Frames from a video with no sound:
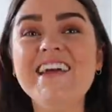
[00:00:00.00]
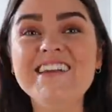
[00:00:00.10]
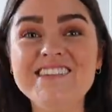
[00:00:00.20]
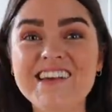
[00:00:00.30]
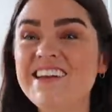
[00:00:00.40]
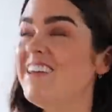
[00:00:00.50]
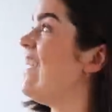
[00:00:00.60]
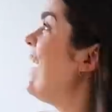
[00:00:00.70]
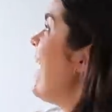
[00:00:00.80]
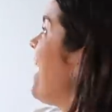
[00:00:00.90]
It did.
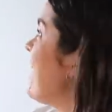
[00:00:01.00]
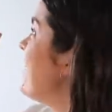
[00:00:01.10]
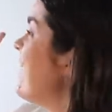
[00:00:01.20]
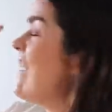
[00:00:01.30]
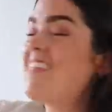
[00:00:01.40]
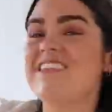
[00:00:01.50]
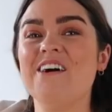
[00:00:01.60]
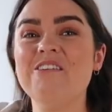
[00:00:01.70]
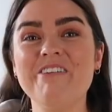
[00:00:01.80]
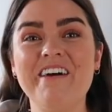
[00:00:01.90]
It had like a
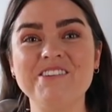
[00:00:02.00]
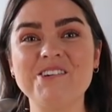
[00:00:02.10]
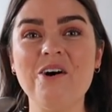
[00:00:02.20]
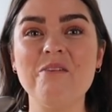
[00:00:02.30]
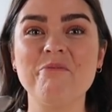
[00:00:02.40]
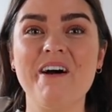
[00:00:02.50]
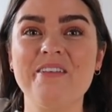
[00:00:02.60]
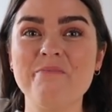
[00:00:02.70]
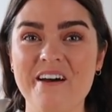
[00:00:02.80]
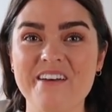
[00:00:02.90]
shelf around the top where
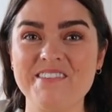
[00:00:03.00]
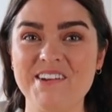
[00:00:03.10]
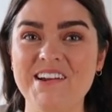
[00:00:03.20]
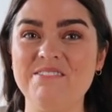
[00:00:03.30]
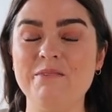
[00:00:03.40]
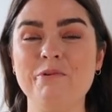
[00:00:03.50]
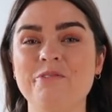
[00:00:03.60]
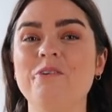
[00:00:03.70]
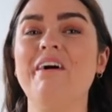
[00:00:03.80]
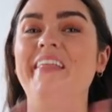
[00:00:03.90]
the person who lived here
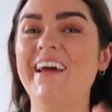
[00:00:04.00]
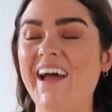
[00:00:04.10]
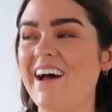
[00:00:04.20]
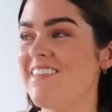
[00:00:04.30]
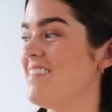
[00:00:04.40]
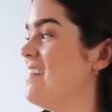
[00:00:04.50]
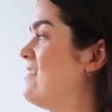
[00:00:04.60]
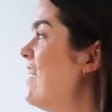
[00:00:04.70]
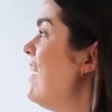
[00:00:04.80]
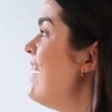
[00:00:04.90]
before, where their cats lived.